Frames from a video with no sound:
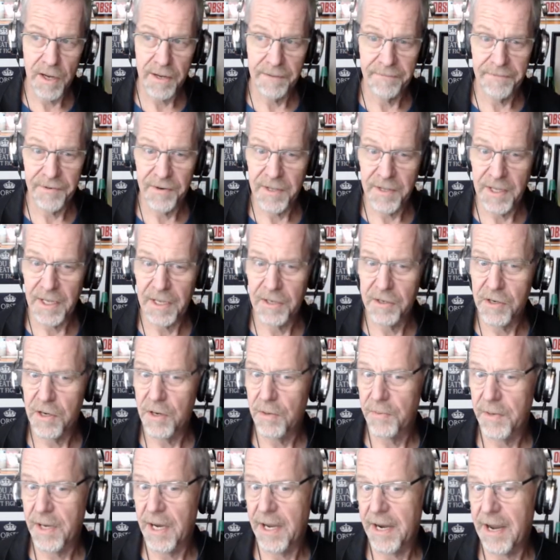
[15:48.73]
if you're thinking, no,
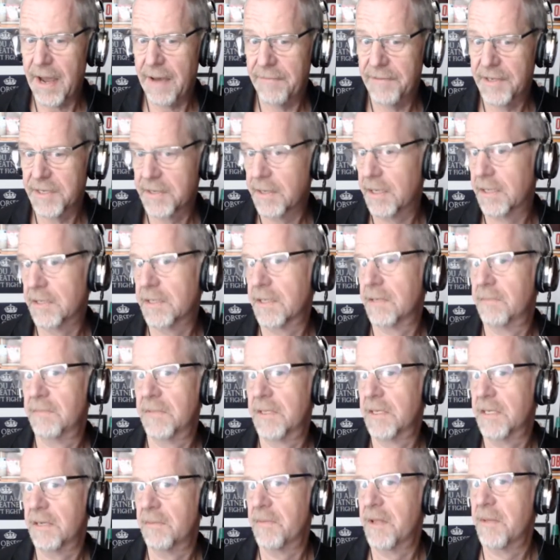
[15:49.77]
we got to have this because
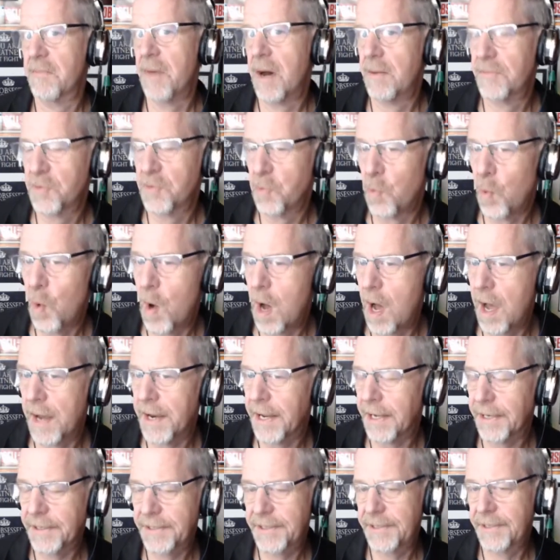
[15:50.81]
some of the moms want
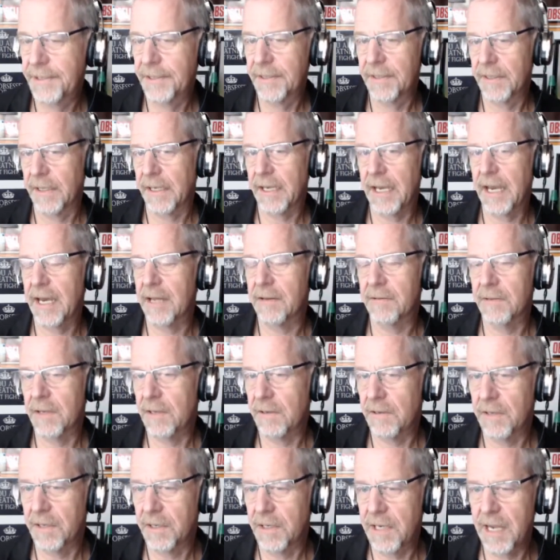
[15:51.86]
it, again, you
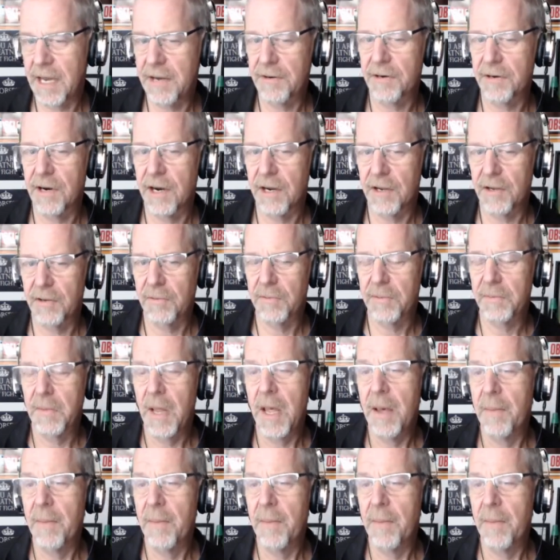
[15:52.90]
can counter-argue,